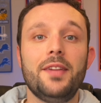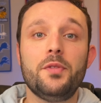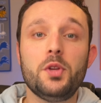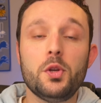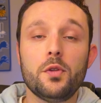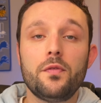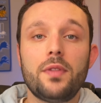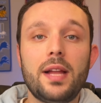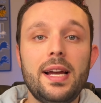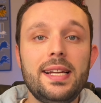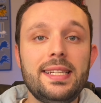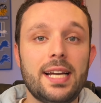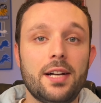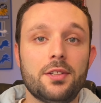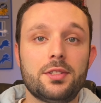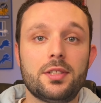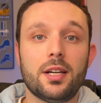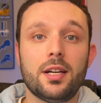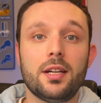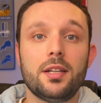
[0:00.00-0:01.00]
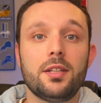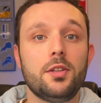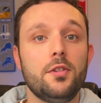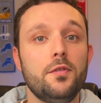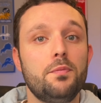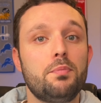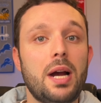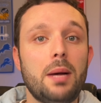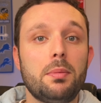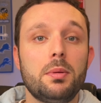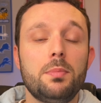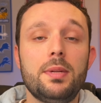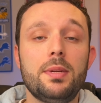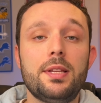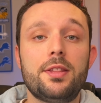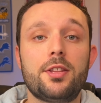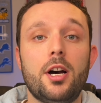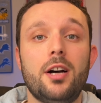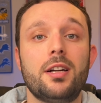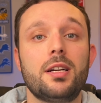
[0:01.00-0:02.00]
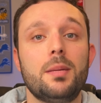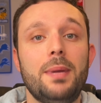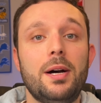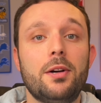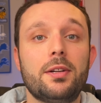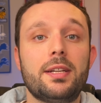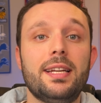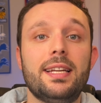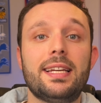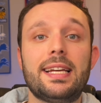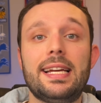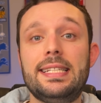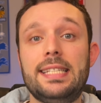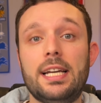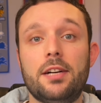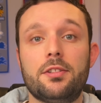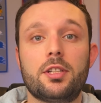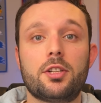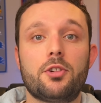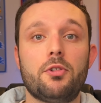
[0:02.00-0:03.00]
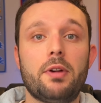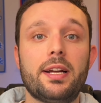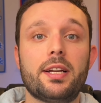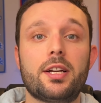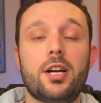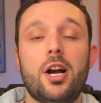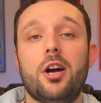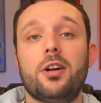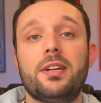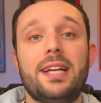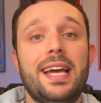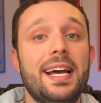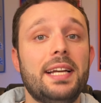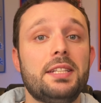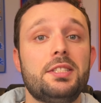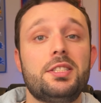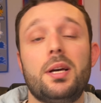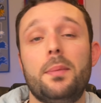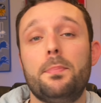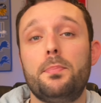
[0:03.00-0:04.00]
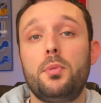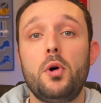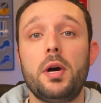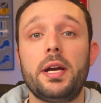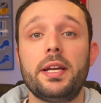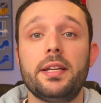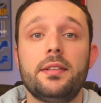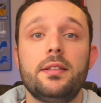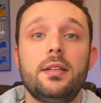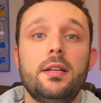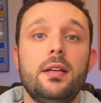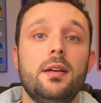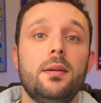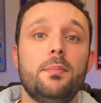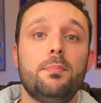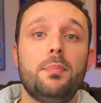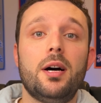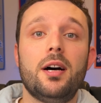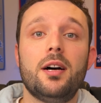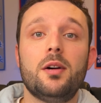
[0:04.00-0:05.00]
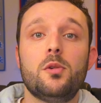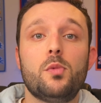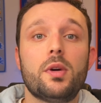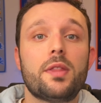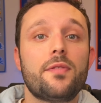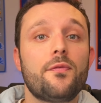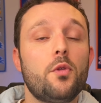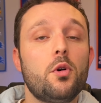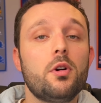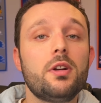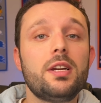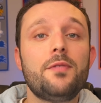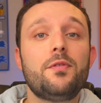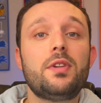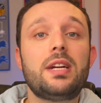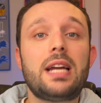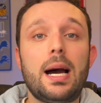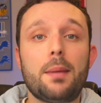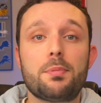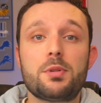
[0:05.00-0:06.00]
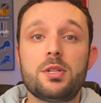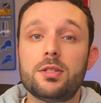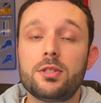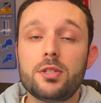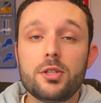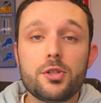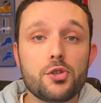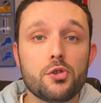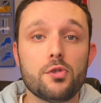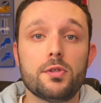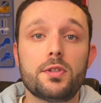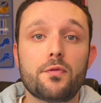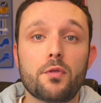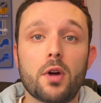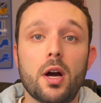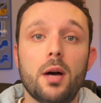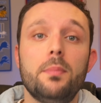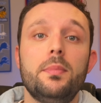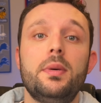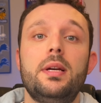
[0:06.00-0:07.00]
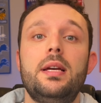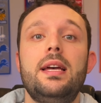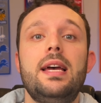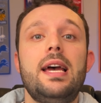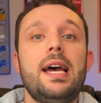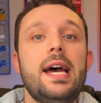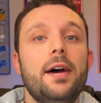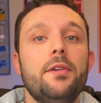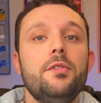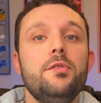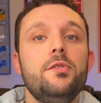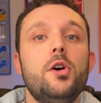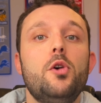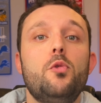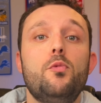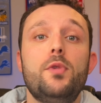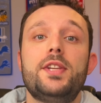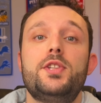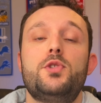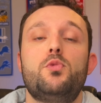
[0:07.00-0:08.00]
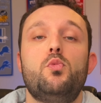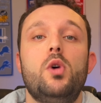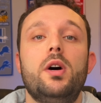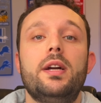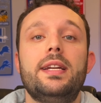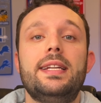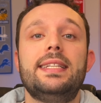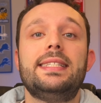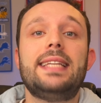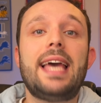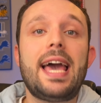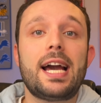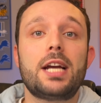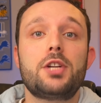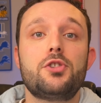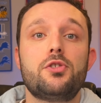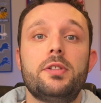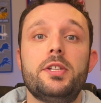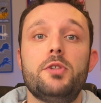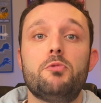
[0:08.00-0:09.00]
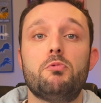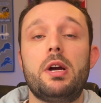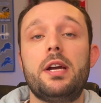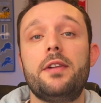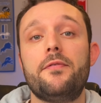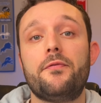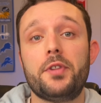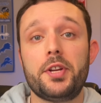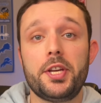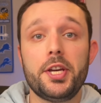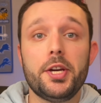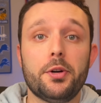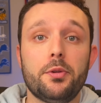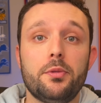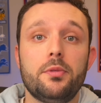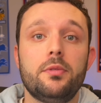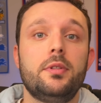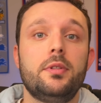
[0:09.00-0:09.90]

If you fly Delta, you've probably thought about getting a Delta credit card at some point. But with 4 different options to choose from, how do you know which one is actually right for you?